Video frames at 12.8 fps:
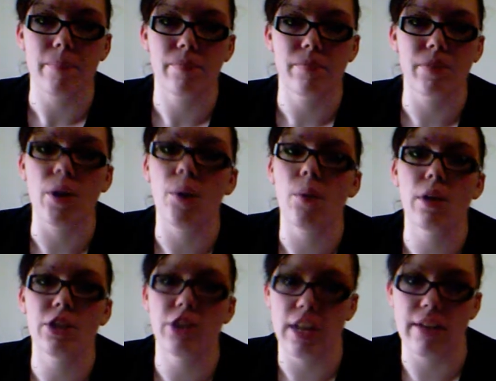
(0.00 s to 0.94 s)
No one
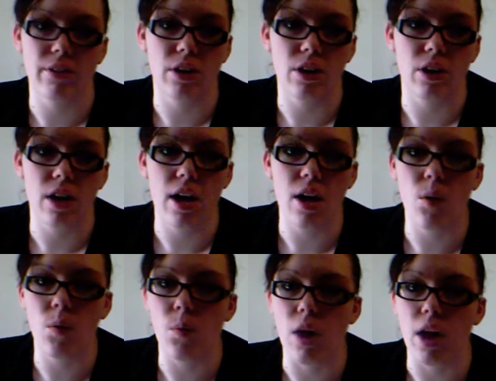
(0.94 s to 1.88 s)
should ever
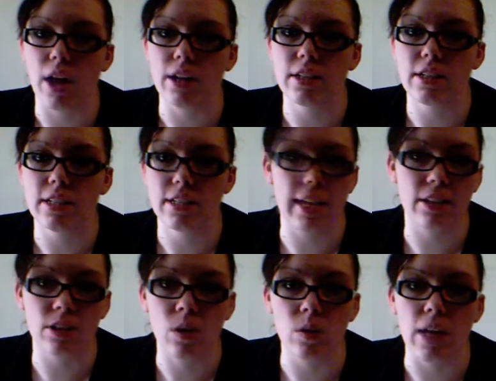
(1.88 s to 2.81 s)
want to take
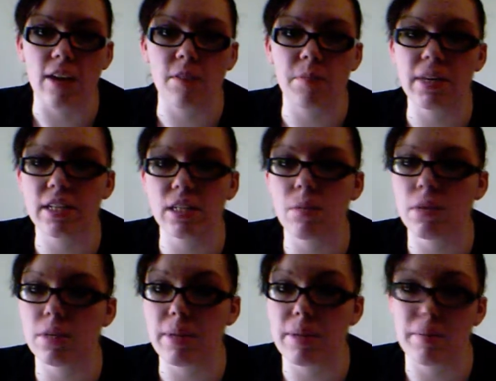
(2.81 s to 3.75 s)
their own life because someone
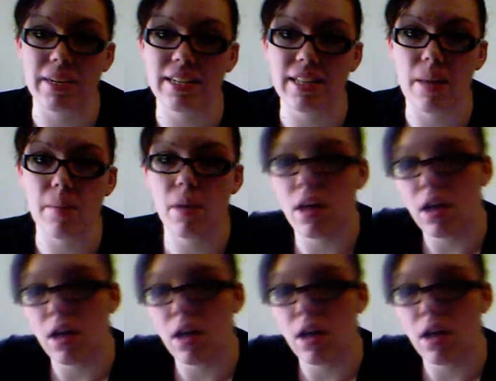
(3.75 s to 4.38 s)
is being mean to them.